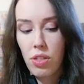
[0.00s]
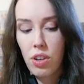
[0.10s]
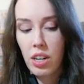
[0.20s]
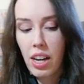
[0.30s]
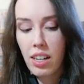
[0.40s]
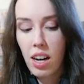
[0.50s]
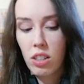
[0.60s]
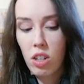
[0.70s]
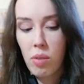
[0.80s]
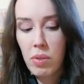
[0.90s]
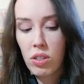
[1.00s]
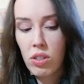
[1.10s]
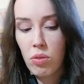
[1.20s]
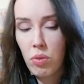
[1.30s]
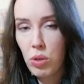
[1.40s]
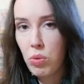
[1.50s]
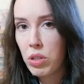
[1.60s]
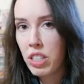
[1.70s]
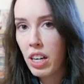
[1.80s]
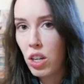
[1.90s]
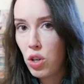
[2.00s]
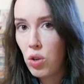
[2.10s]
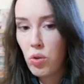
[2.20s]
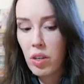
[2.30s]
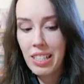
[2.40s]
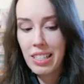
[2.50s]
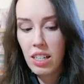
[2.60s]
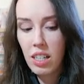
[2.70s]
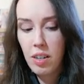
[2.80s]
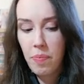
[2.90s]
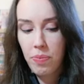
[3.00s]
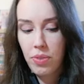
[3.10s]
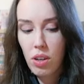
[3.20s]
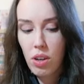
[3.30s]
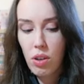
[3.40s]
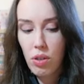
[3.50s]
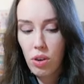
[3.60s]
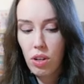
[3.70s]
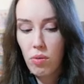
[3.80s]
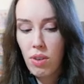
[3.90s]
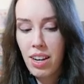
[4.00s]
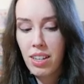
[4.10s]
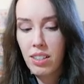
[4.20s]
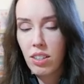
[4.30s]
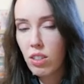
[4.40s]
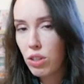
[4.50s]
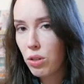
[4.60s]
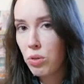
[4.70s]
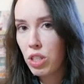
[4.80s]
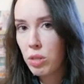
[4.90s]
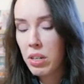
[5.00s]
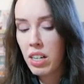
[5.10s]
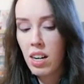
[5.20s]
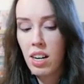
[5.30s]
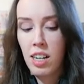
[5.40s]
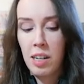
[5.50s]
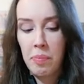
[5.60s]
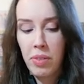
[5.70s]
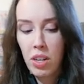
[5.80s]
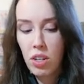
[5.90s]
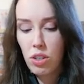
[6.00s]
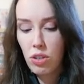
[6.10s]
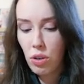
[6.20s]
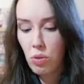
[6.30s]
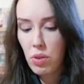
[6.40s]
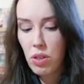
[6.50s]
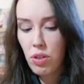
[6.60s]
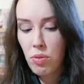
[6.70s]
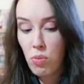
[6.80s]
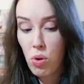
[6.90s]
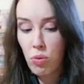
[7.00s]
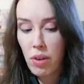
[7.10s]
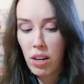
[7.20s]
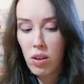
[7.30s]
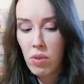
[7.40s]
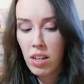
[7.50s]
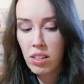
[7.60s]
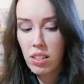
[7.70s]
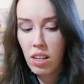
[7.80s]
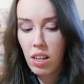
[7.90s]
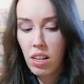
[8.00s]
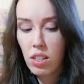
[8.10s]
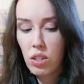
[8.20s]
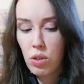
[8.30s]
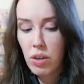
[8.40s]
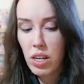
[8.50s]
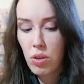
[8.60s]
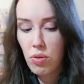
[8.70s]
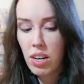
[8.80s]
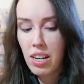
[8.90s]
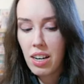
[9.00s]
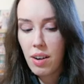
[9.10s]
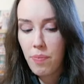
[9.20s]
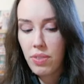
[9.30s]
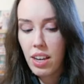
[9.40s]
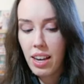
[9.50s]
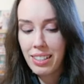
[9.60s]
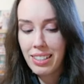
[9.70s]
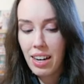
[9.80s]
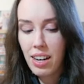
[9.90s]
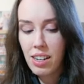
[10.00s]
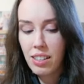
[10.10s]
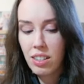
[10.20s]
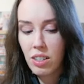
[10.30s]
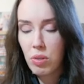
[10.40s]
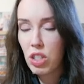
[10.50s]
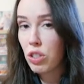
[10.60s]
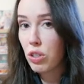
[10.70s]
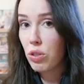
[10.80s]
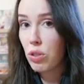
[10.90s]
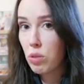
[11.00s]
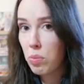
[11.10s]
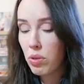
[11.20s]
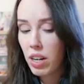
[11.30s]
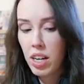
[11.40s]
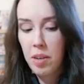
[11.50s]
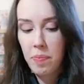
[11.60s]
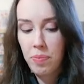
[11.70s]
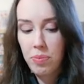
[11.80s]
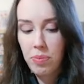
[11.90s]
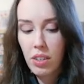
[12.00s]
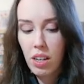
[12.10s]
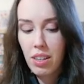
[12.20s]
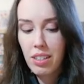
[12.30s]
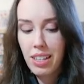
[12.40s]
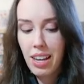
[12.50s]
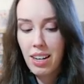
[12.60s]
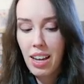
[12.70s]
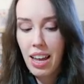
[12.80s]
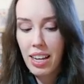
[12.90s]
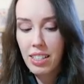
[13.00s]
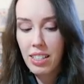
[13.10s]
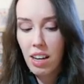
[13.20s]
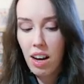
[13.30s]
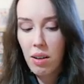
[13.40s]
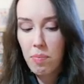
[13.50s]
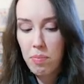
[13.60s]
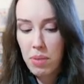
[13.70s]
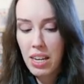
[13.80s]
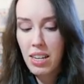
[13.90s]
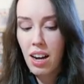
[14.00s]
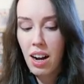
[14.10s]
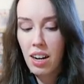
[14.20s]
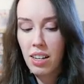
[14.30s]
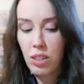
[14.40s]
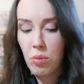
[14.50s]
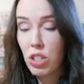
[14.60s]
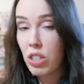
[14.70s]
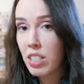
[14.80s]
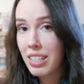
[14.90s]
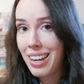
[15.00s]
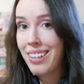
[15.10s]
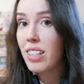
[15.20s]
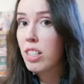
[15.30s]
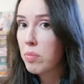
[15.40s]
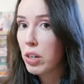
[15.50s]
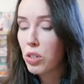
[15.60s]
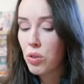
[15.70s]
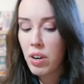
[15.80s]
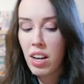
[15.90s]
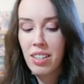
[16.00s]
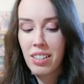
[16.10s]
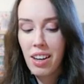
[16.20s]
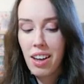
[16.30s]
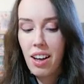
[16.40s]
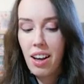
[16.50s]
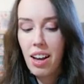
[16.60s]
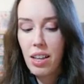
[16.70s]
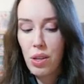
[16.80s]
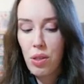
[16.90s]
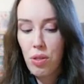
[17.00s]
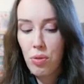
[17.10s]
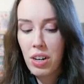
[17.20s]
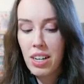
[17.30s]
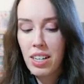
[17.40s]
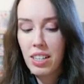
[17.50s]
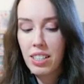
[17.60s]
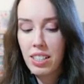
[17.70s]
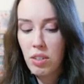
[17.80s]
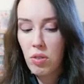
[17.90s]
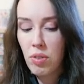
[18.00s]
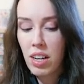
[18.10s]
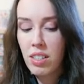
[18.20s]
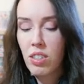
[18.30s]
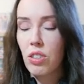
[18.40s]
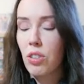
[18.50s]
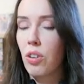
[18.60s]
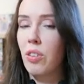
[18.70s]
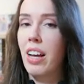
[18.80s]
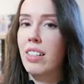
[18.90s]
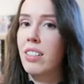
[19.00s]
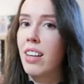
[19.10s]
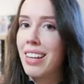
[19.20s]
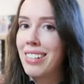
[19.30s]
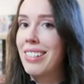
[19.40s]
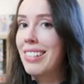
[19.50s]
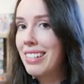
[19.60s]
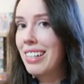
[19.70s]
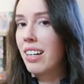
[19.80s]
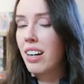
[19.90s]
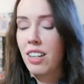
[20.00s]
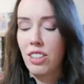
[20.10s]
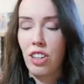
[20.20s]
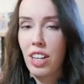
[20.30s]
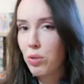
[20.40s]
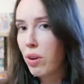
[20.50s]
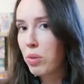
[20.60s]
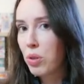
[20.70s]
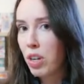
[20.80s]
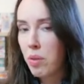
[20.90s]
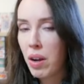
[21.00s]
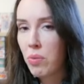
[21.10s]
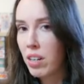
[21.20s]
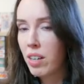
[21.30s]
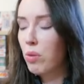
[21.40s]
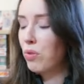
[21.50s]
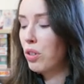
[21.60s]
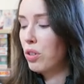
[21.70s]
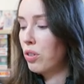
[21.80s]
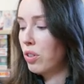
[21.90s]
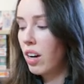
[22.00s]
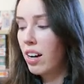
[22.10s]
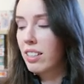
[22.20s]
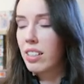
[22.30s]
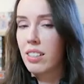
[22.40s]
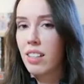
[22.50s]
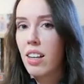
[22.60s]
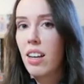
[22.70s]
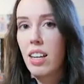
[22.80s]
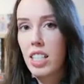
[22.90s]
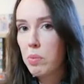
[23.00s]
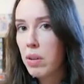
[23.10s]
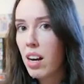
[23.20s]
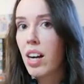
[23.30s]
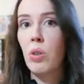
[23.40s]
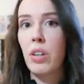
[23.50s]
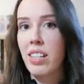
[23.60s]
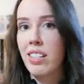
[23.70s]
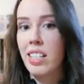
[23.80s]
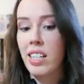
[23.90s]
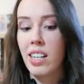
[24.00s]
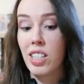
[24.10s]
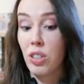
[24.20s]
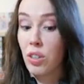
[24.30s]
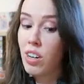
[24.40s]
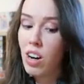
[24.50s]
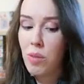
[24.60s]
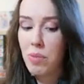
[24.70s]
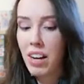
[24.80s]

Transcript: 38 uncommons, which will say UC, 30 rares, so it'll just be an R. So with the more rarer ones, 23 SRs, which is super rare, 10 SPRs, which is 10 special rares, and then three secret rares, so that's SCR. So that's what I'm talking about when I refer to cards as SPR or SCR, so I hope